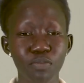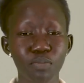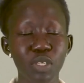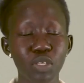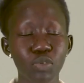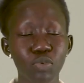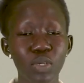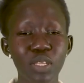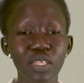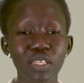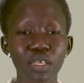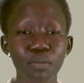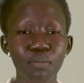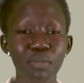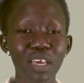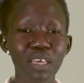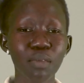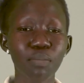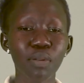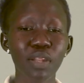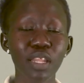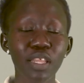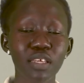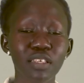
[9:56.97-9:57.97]
between the My
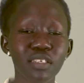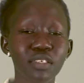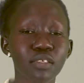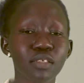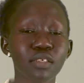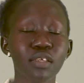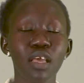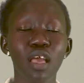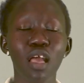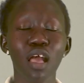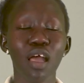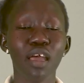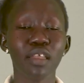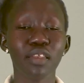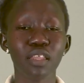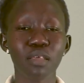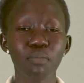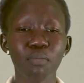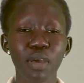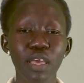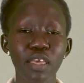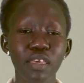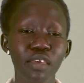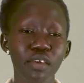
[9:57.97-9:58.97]
Plate and the
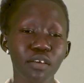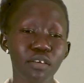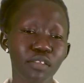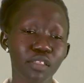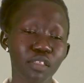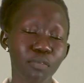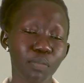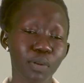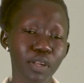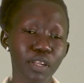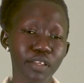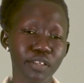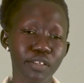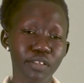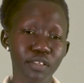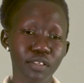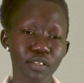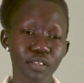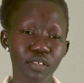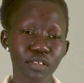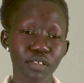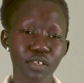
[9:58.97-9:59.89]
My Healthy Plate.